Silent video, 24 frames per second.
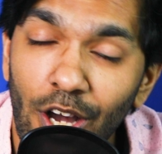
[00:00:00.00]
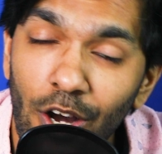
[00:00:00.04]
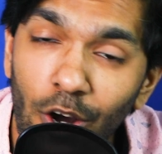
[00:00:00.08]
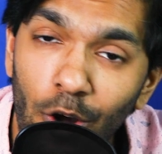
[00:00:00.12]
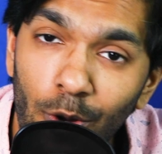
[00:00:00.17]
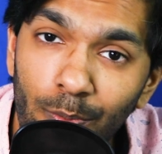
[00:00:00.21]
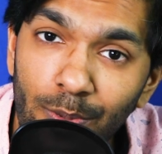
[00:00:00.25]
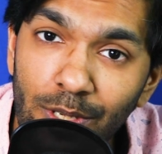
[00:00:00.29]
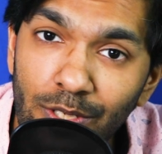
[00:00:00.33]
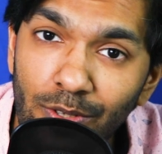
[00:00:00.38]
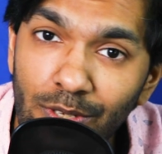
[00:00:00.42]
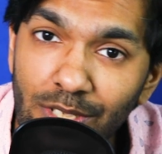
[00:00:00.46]
I
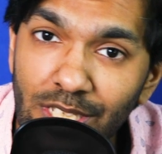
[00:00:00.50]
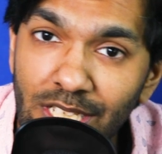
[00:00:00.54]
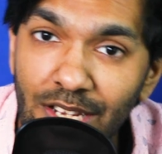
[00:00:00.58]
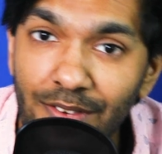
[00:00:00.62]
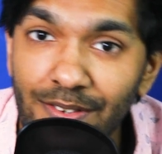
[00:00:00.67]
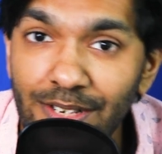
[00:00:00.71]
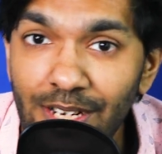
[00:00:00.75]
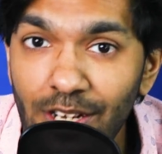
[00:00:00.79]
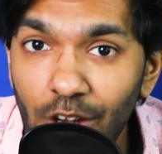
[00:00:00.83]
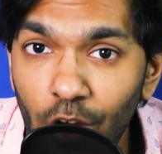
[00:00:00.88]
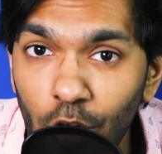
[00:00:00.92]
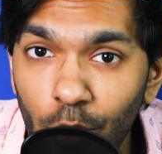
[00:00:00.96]
hope it's not
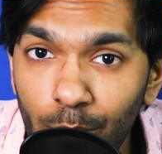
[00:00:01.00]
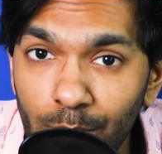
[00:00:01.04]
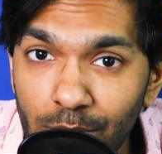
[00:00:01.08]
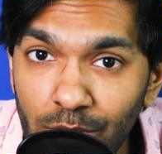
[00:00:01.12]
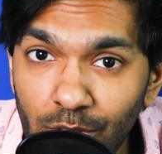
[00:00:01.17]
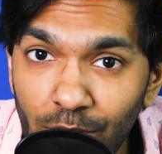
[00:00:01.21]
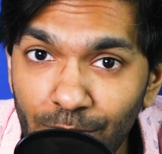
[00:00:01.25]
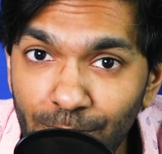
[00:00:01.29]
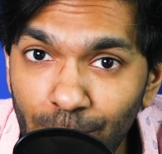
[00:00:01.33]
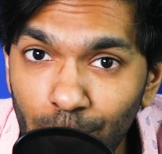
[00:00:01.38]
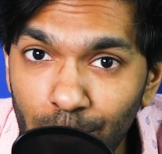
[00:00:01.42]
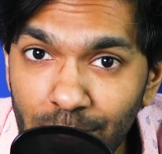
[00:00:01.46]
7, and I hope
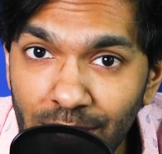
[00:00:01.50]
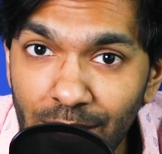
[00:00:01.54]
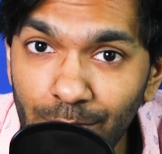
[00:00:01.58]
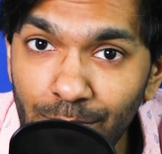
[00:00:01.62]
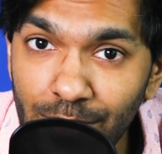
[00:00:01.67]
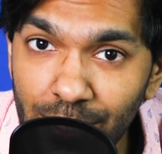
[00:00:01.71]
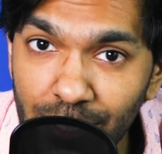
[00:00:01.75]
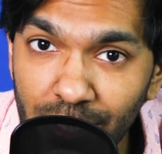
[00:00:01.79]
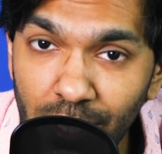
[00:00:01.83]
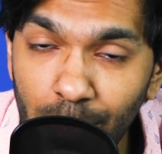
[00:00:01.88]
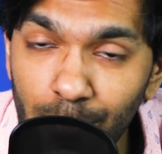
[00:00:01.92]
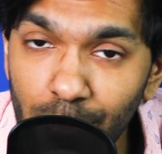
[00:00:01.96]
it's not 14,
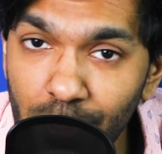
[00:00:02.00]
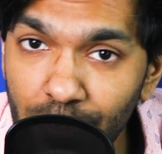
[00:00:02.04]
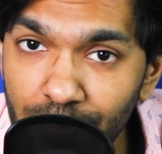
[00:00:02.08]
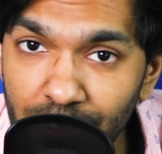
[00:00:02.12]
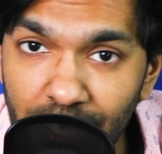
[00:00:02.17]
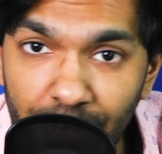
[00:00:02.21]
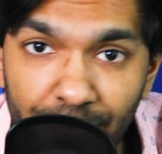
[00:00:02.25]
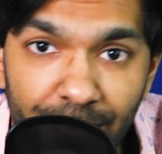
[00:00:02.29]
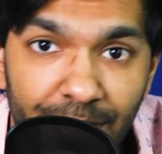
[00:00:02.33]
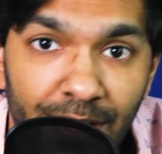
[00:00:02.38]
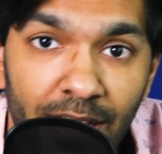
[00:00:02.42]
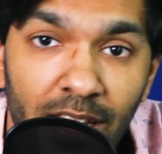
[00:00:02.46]
which is double of
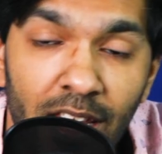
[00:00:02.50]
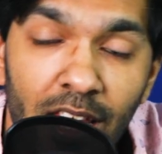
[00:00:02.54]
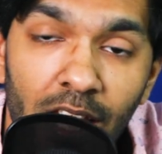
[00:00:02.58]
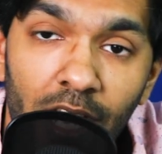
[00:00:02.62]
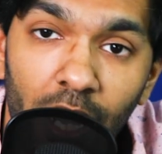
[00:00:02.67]
7.